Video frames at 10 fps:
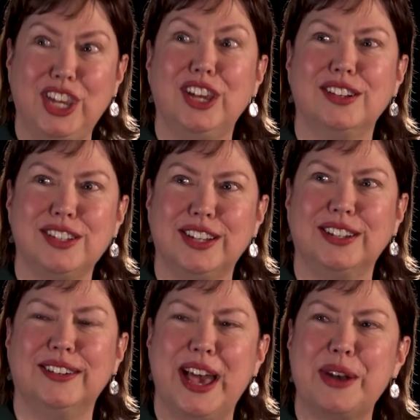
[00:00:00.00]
years to
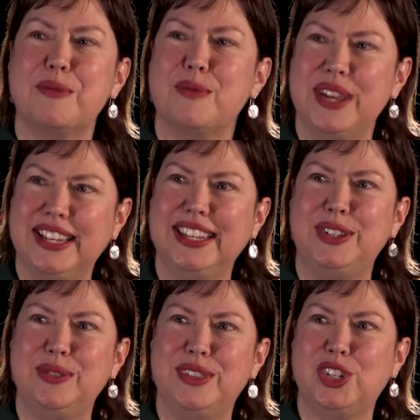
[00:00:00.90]
learn how to really
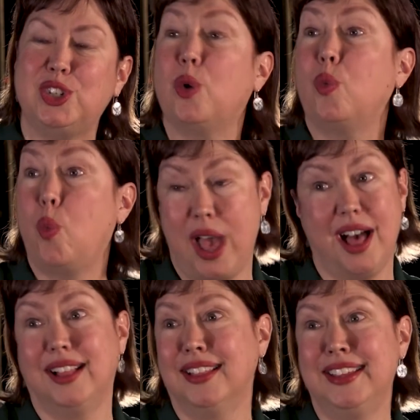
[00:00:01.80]
do this show
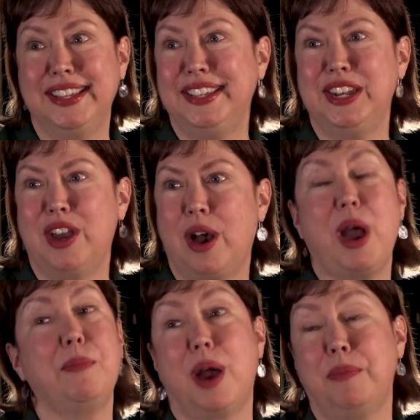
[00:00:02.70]
well. You know,
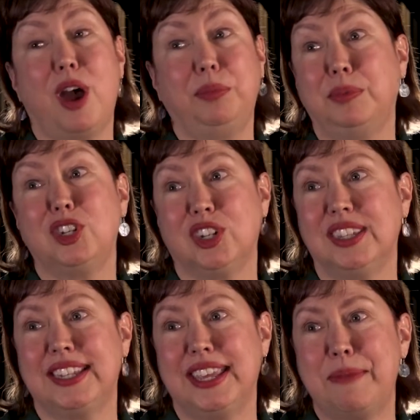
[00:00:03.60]
I probably
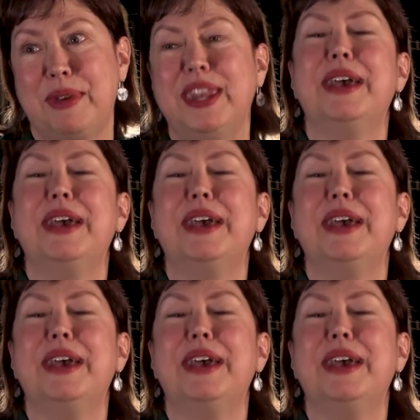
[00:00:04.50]
shouldn't say that, but